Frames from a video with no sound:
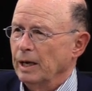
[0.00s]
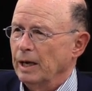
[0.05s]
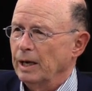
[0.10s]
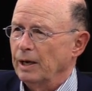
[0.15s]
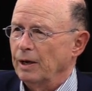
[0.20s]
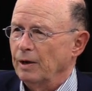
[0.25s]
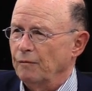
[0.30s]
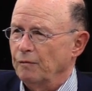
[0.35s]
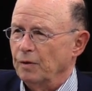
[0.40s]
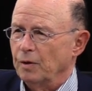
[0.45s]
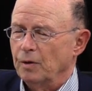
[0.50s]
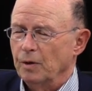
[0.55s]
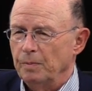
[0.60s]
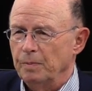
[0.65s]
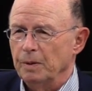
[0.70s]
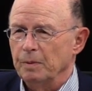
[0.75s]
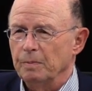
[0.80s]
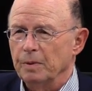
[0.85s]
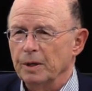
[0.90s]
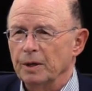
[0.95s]
uh, if it
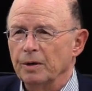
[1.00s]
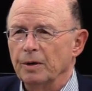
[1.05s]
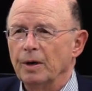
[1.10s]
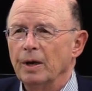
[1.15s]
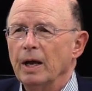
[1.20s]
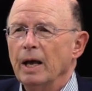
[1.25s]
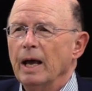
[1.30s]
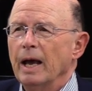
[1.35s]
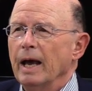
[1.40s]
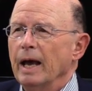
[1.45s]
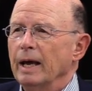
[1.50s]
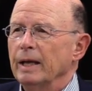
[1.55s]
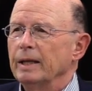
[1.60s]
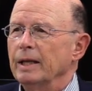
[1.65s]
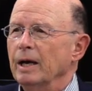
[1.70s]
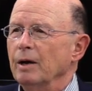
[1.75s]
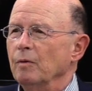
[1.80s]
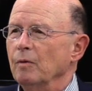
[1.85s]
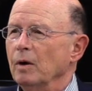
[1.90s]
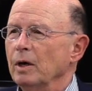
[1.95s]
could be bigger, and
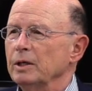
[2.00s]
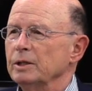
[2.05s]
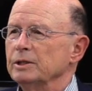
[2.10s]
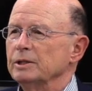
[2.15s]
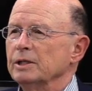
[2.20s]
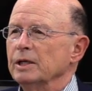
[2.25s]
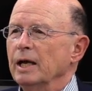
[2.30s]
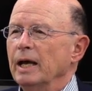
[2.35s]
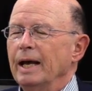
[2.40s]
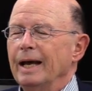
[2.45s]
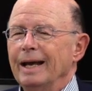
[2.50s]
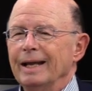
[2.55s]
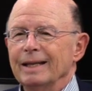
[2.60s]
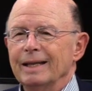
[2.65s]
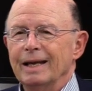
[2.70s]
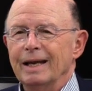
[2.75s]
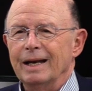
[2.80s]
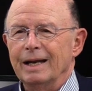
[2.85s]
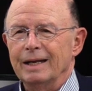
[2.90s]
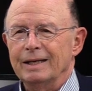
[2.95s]
that was
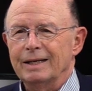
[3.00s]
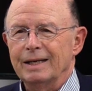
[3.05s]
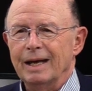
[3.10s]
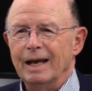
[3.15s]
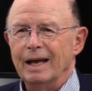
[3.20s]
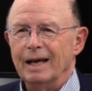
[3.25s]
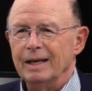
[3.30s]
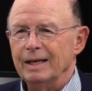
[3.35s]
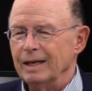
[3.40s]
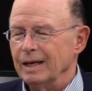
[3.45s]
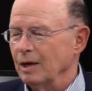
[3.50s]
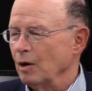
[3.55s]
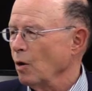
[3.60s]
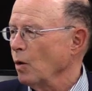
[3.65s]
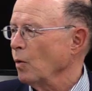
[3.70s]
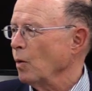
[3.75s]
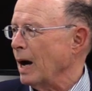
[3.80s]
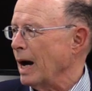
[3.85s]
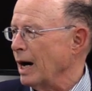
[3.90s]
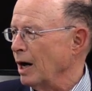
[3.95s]
that it had
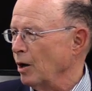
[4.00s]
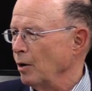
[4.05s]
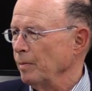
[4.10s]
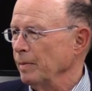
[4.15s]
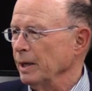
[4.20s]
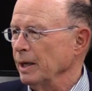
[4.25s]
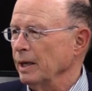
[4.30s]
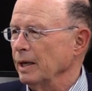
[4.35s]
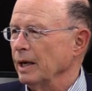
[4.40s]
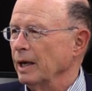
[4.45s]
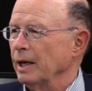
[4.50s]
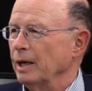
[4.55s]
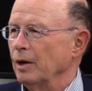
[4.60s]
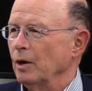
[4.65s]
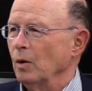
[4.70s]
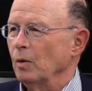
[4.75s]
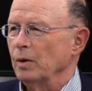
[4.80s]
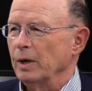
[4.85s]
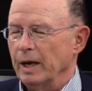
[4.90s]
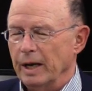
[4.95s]
no army
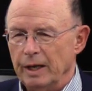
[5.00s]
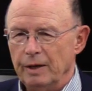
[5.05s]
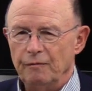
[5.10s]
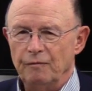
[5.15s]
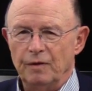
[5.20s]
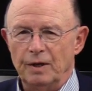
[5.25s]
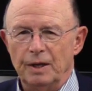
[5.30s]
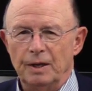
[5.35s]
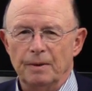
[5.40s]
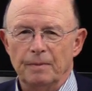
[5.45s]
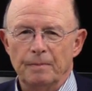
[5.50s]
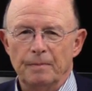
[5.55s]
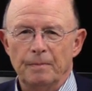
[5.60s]
and no navy.